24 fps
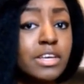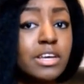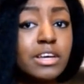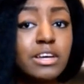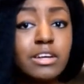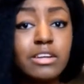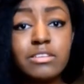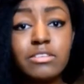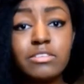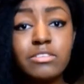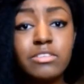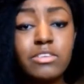
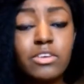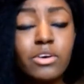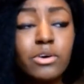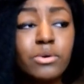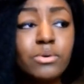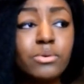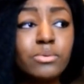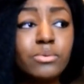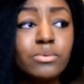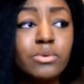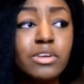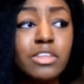And
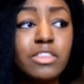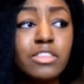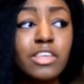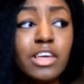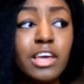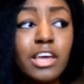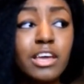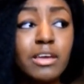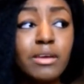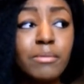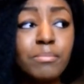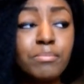so
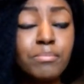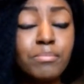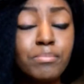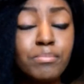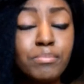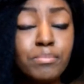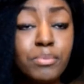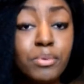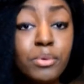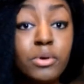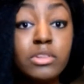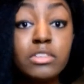they
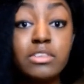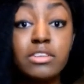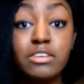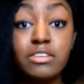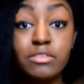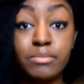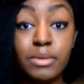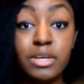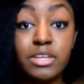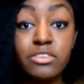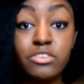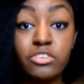put these
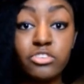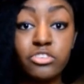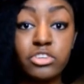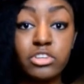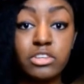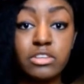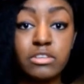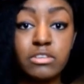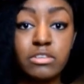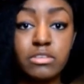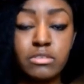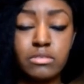
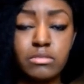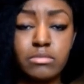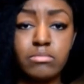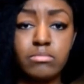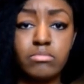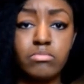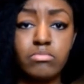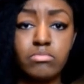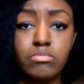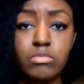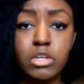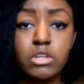messages
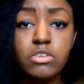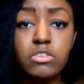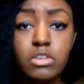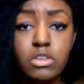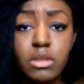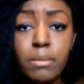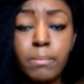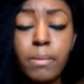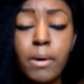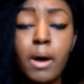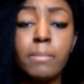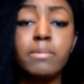into
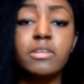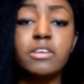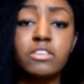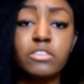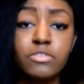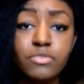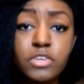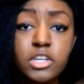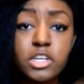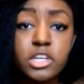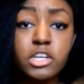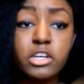the public
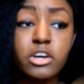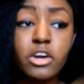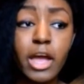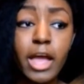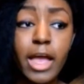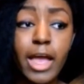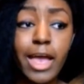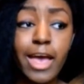sphere,